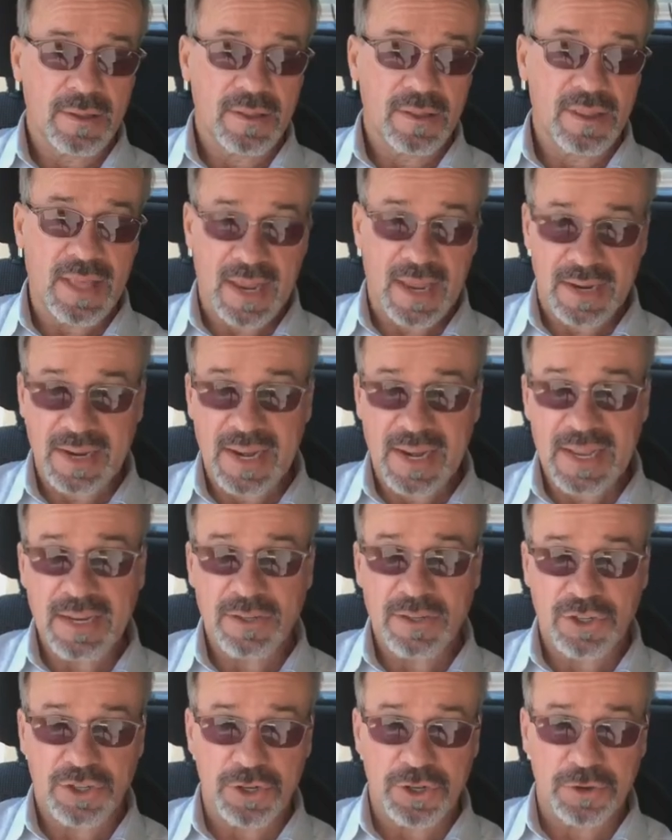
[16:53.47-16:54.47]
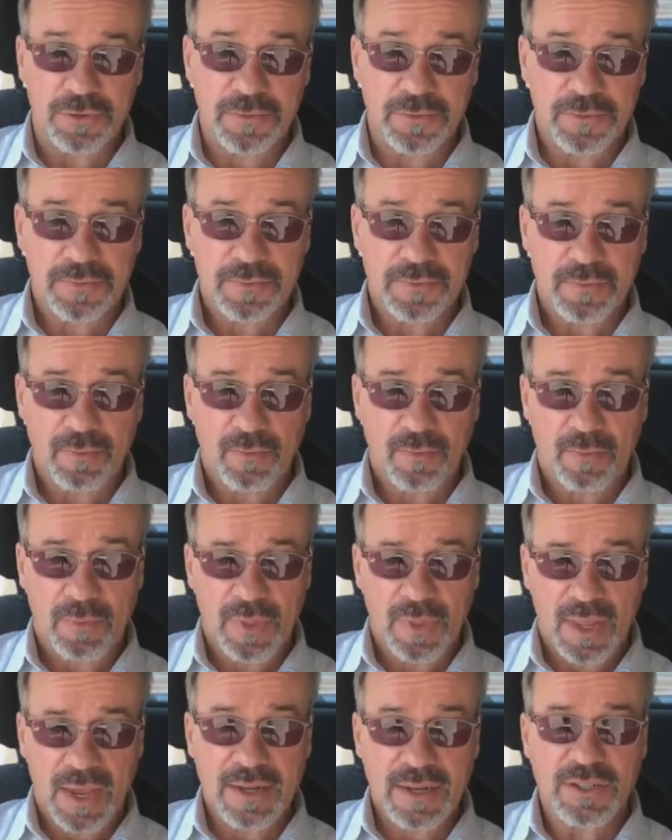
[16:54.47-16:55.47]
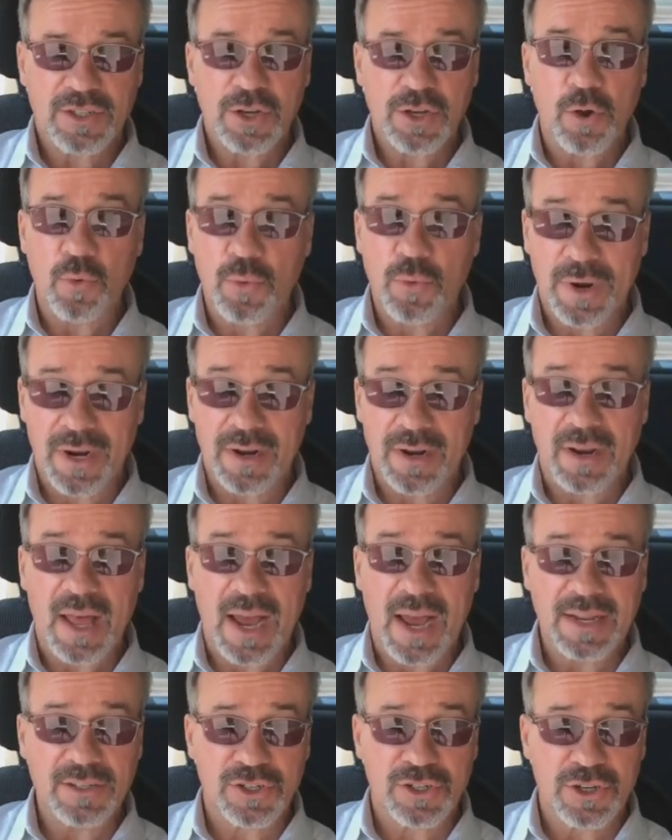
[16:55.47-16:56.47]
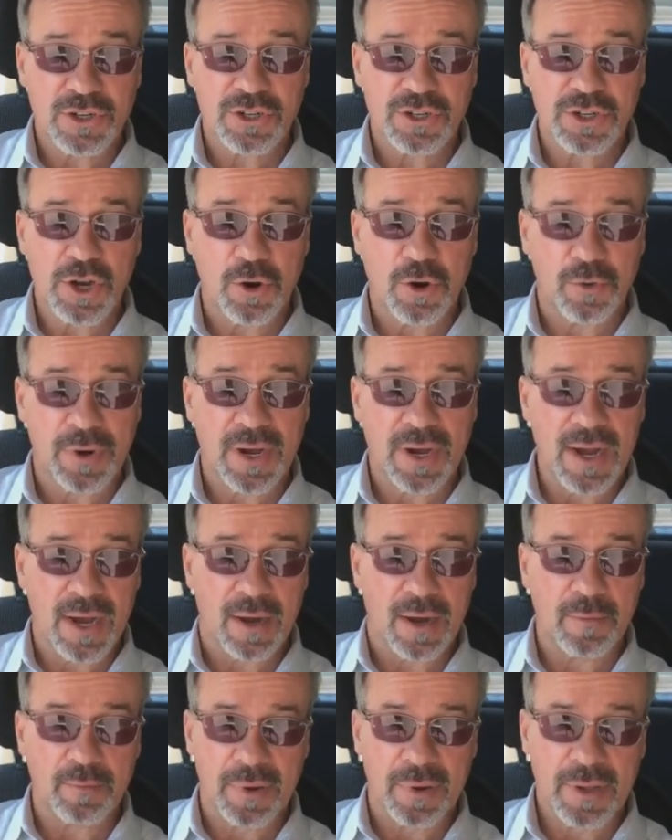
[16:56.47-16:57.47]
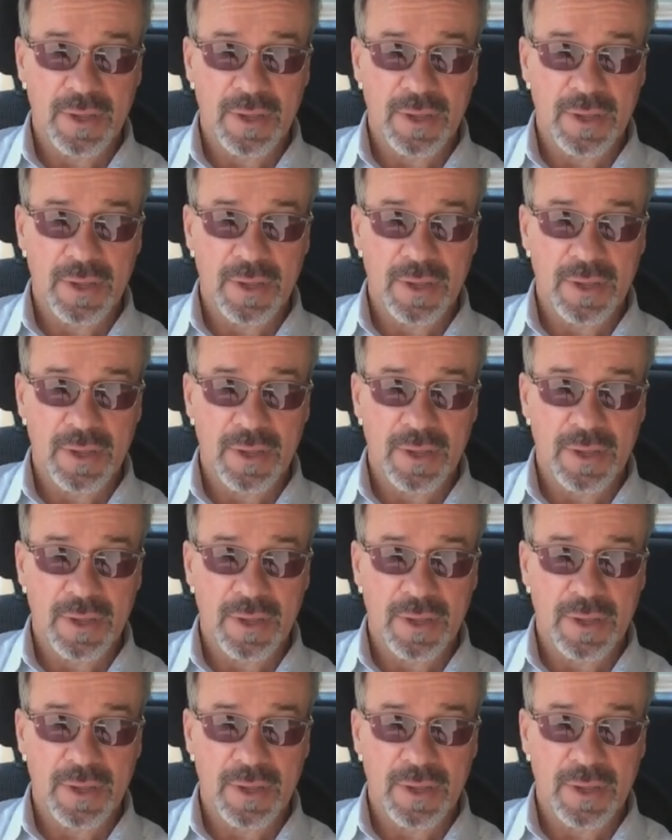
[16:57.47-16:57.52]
that needs you. And so when Elijah showed up,